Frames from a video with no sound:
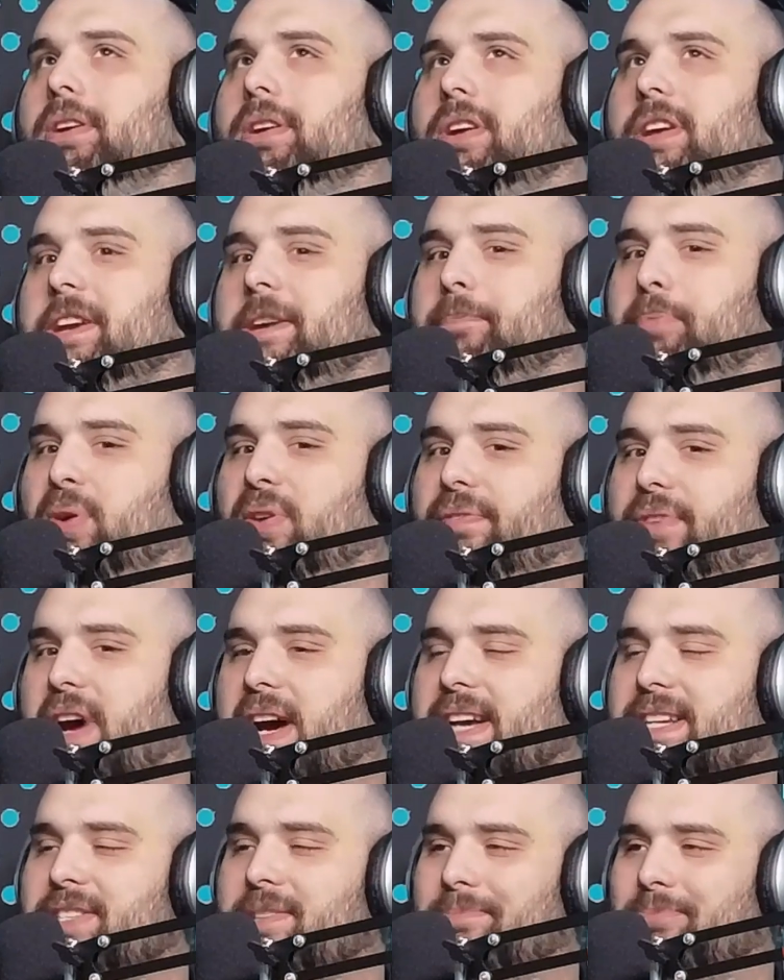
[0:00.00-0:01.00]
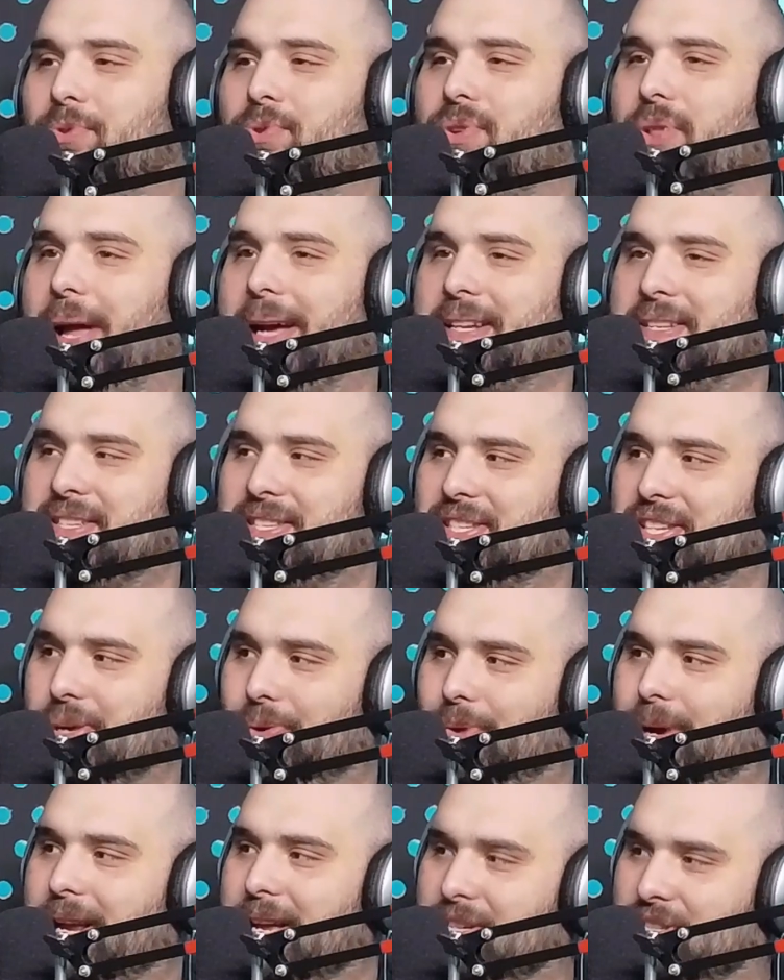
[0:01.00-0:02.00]
It provides a more like
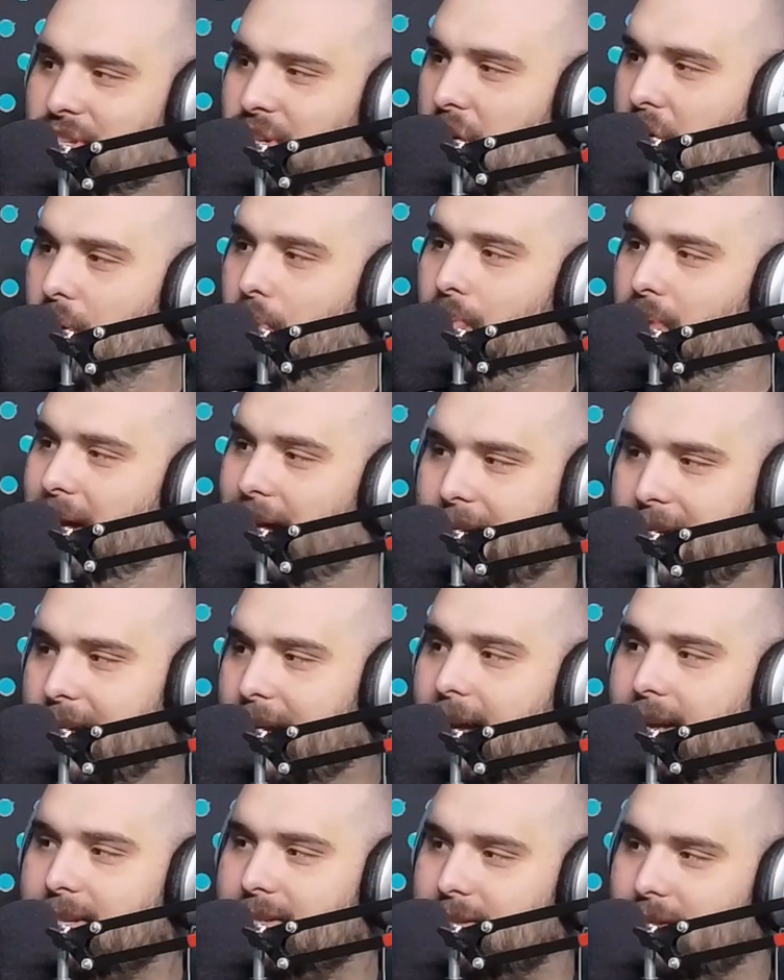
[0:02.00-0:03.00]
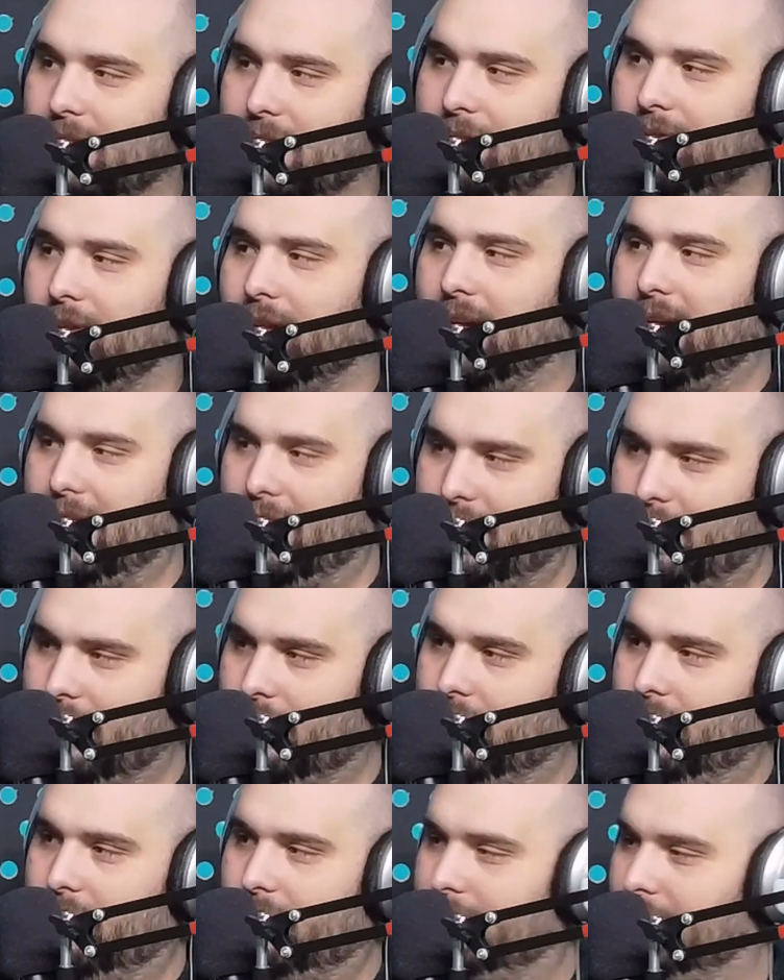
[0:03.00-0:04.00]
serious tone, I guess, than like
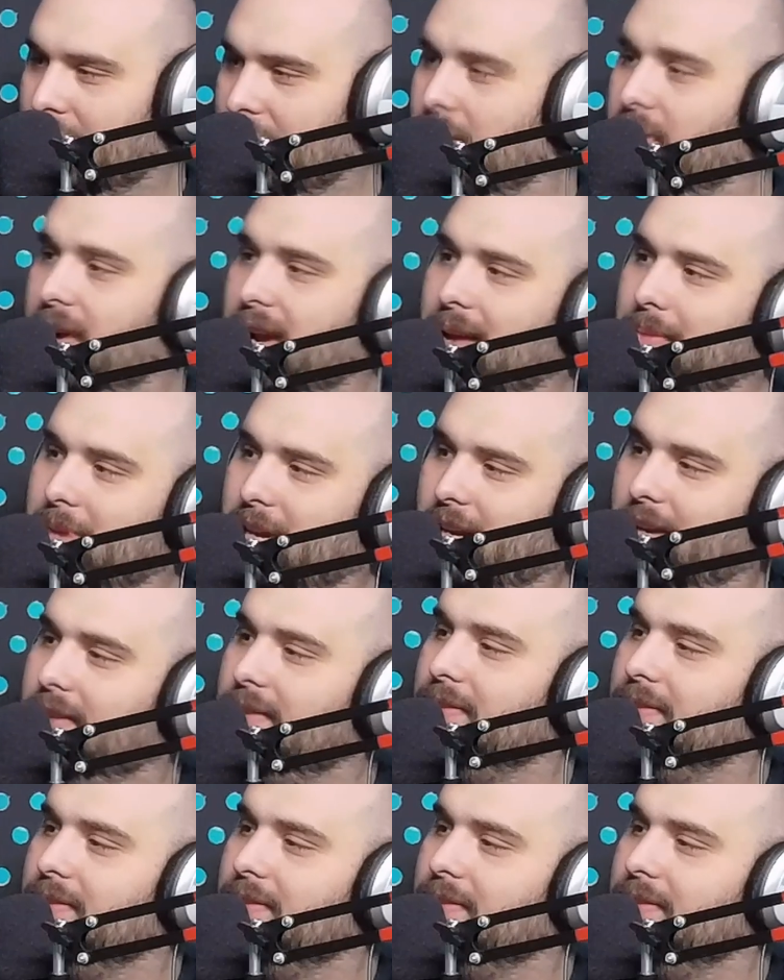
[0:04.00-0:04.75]
you know what I mean.